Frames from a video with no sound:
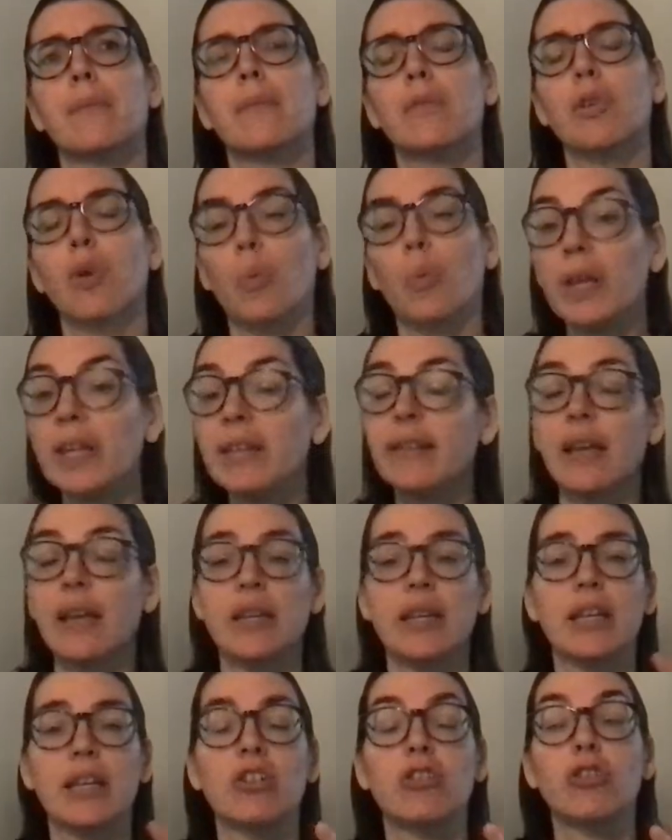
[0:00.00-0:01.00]
So we say
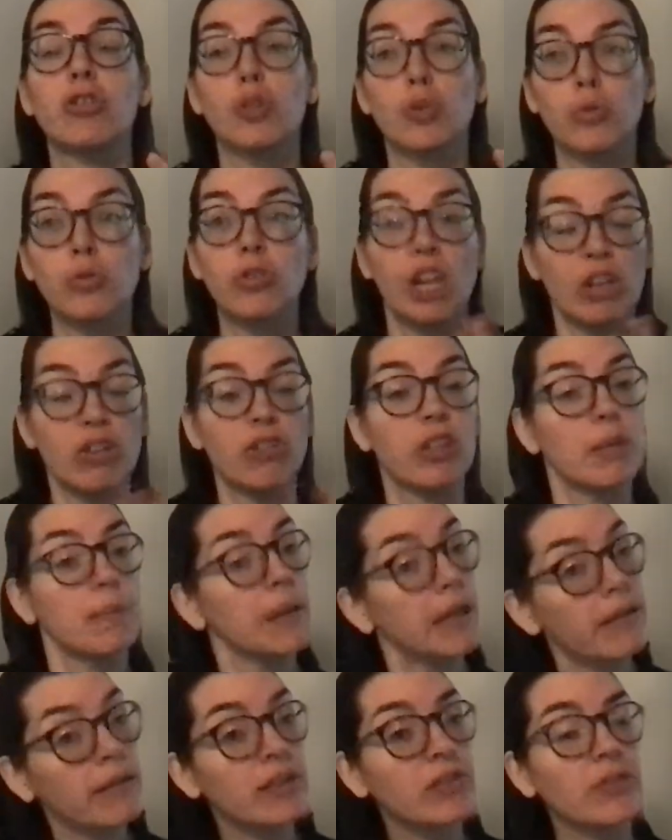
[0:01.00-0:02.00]
in English to change the
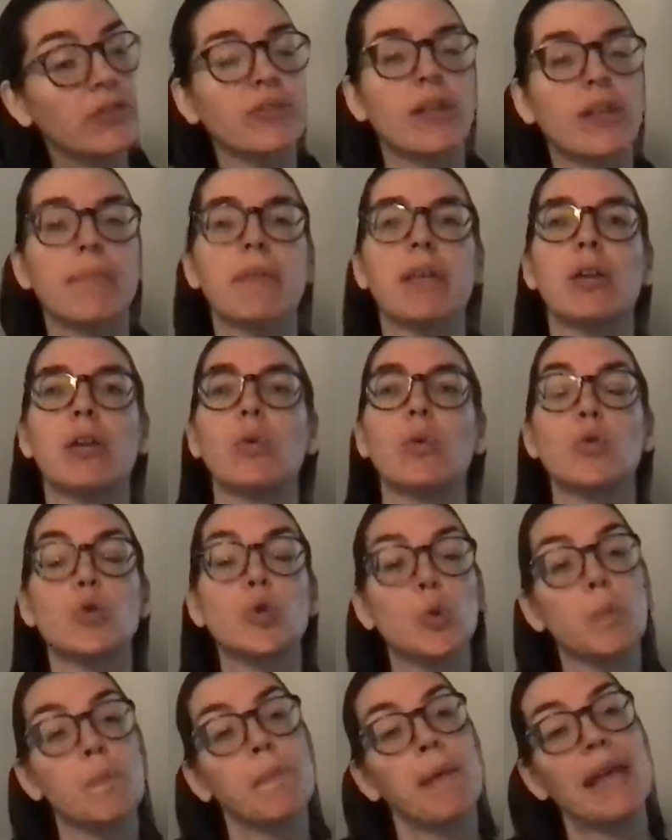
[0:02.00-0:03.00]
appearance of something or
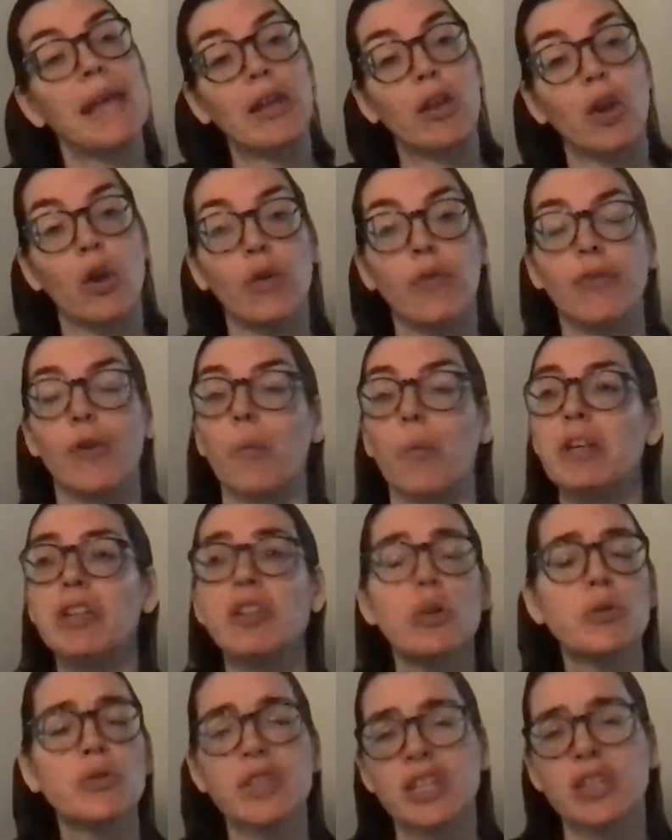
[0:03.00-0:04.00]
to make over. We
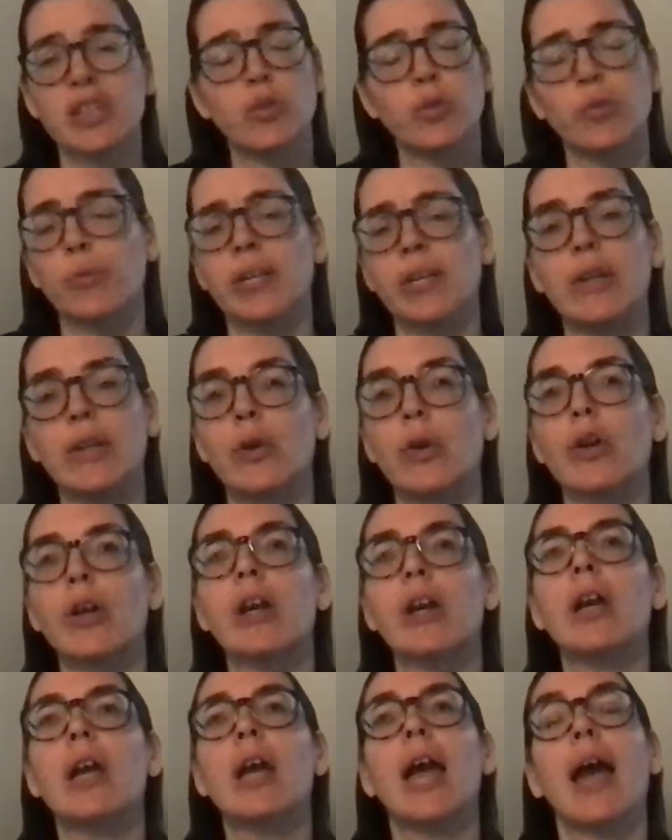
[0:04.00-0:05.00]
don't say to relook,
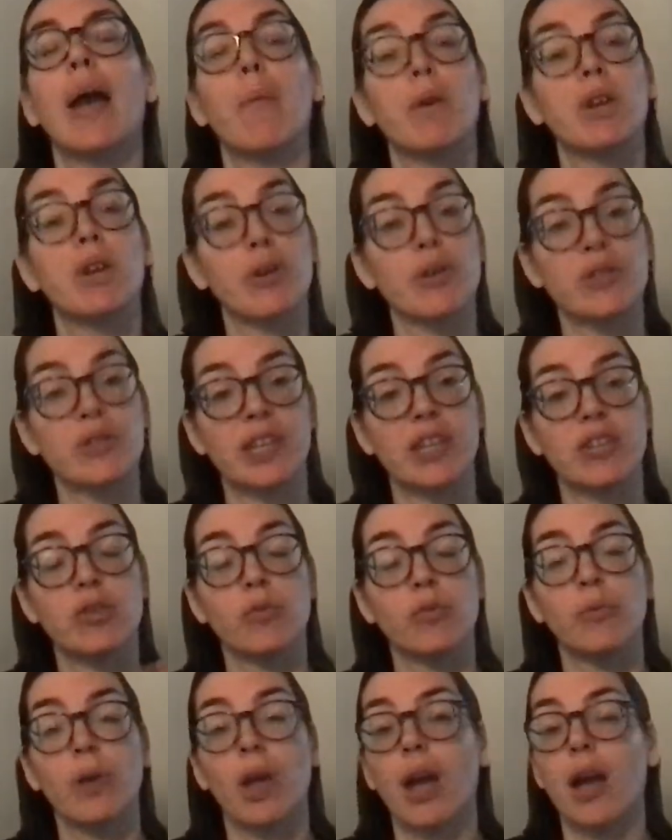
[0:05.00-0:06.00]
and we don't say
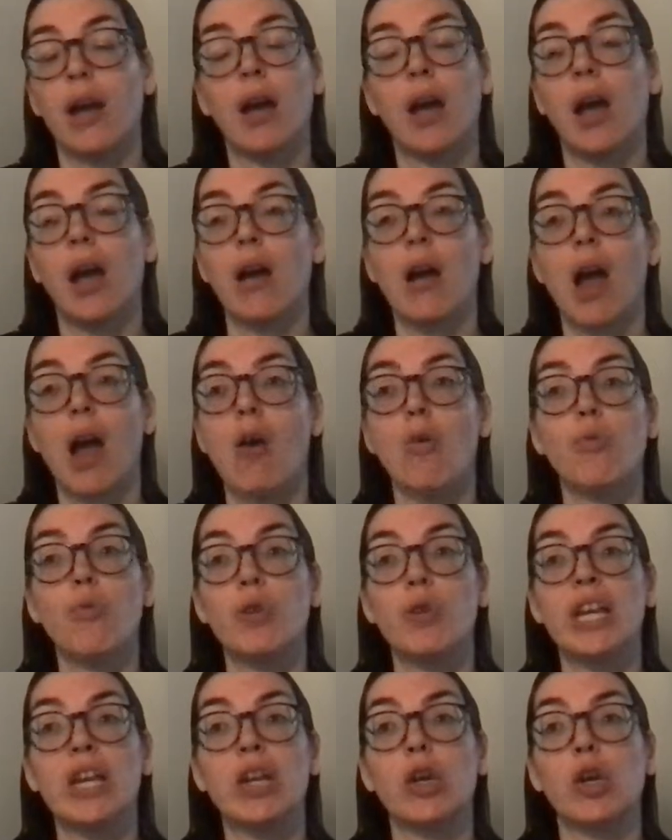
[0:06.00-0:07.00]
to a
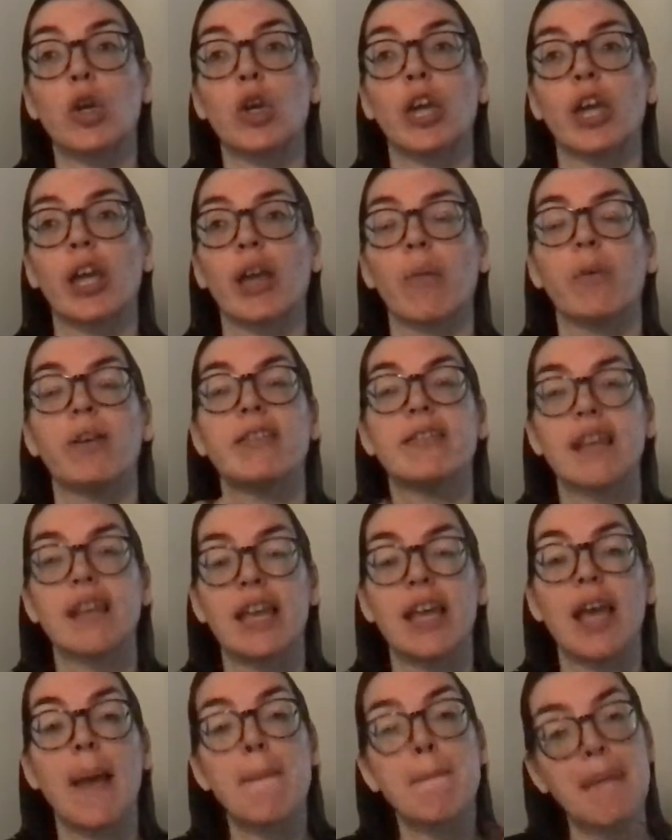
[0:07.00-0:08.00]
relooking. We
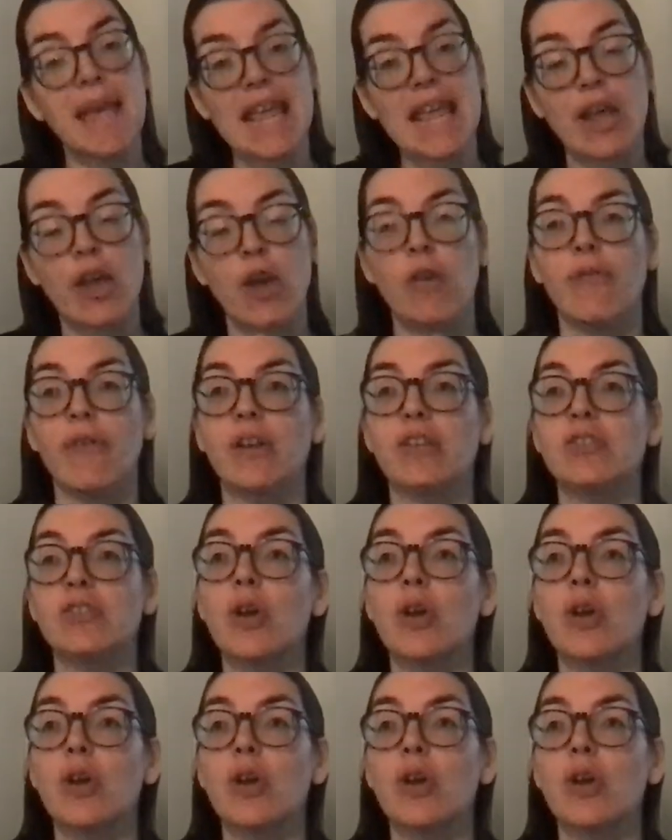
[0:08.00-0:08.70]
say a makeover.